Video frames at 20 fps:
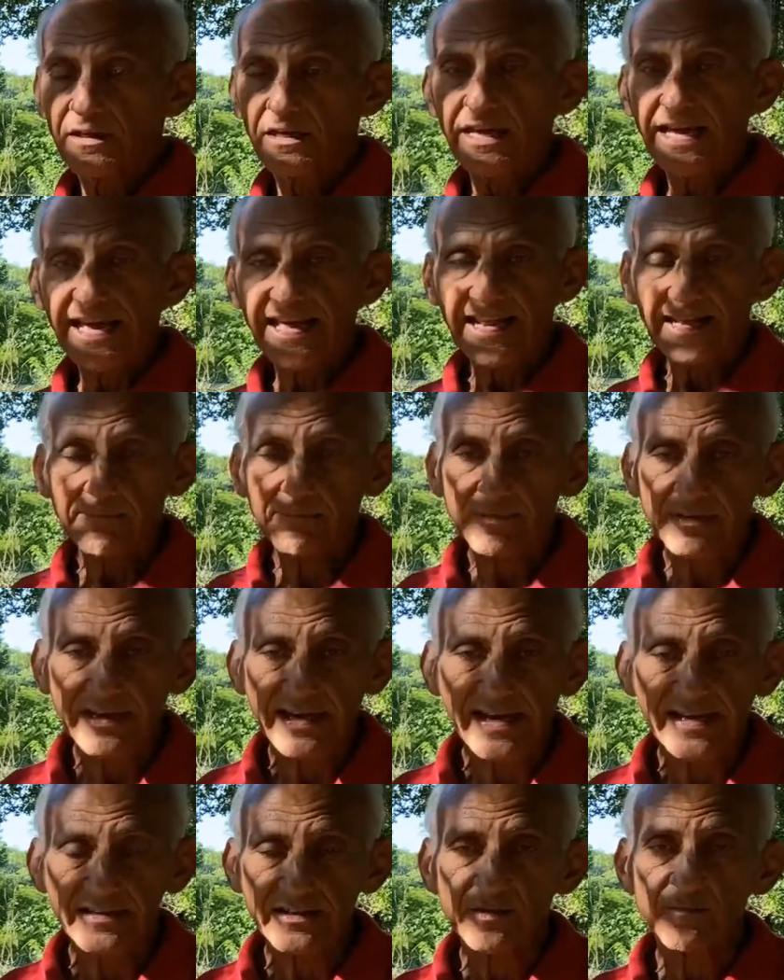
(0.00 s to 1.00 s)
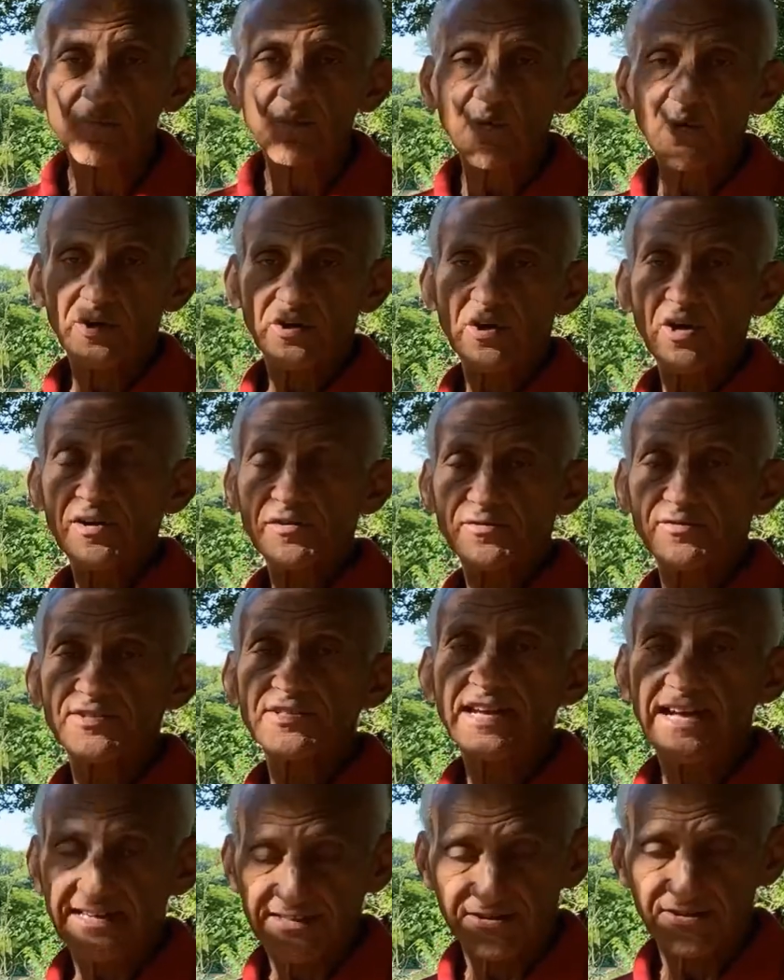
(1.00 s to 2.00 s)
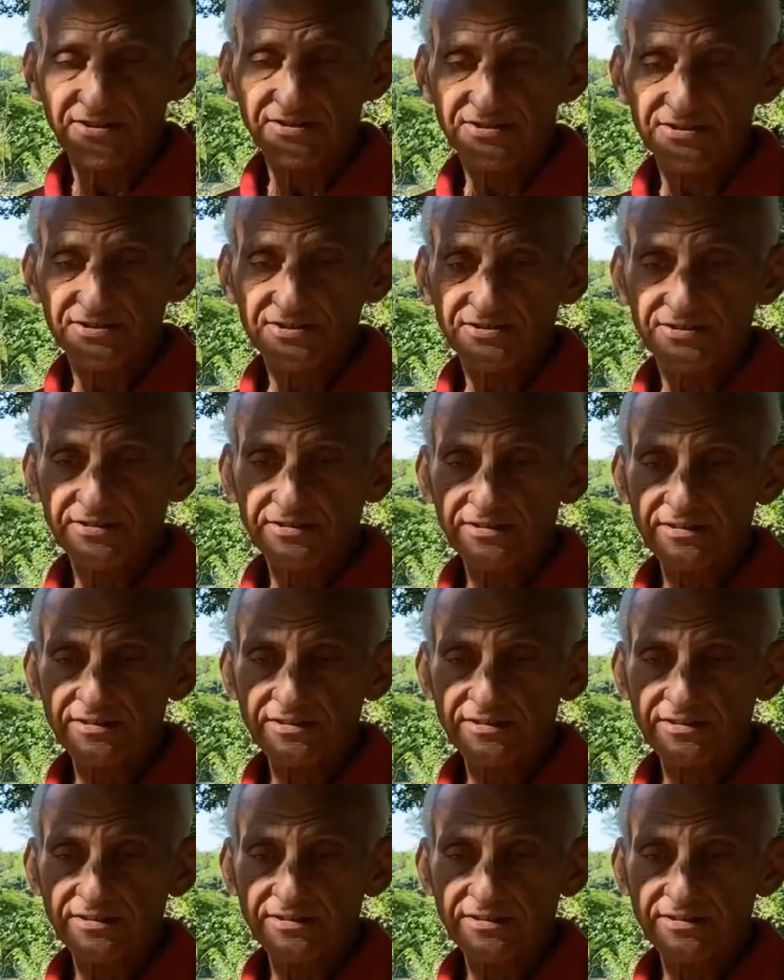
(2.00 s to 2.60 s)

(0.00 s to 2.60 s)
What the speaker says: at a plant in Port Arthur, Texas,